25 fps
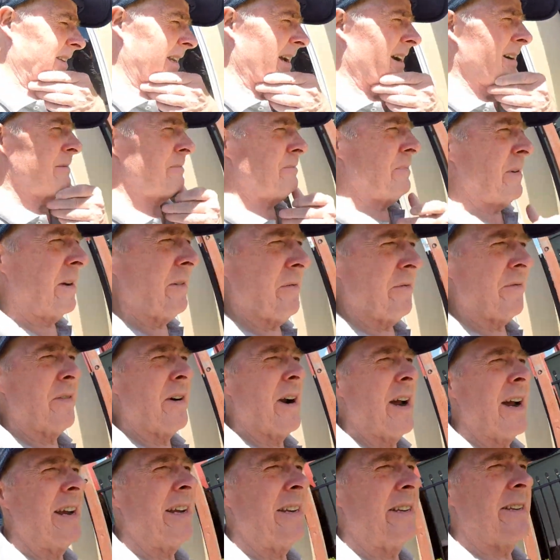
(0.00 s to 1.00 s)
don't be
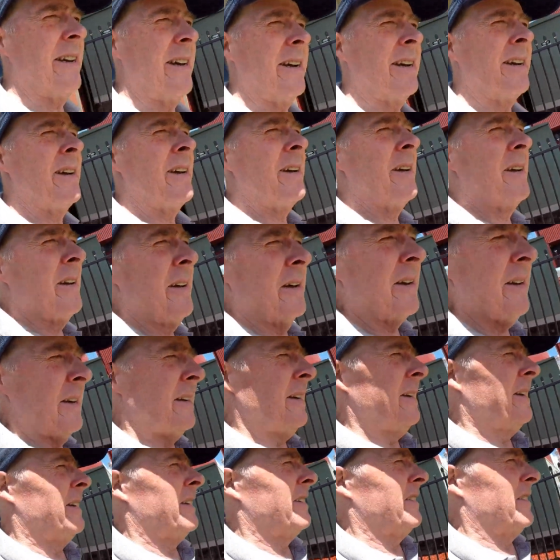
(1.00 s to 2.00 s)
afraid to
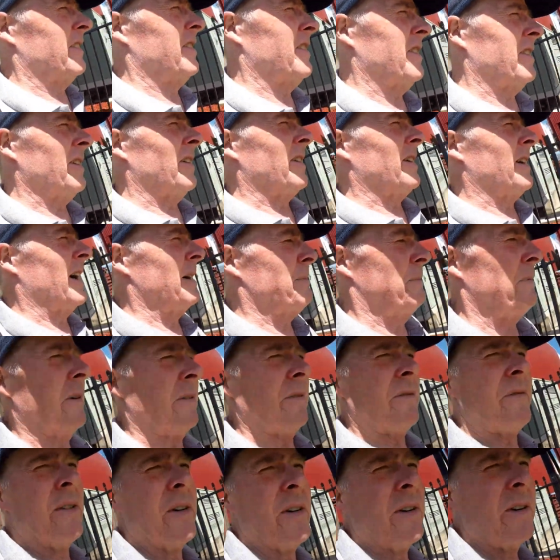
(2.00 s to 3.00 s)
to stock up on
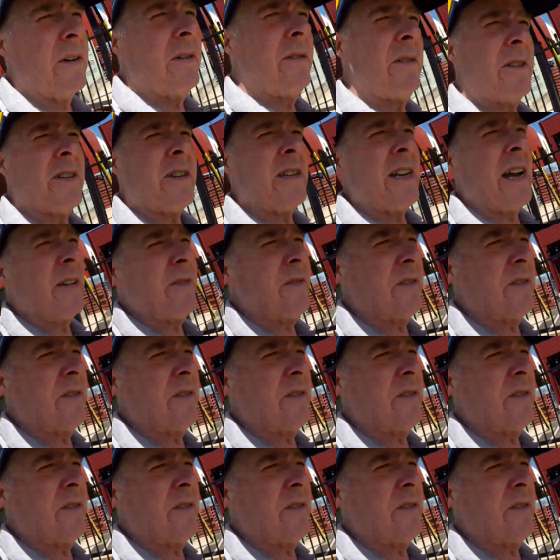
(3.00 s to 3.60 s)
food and stuff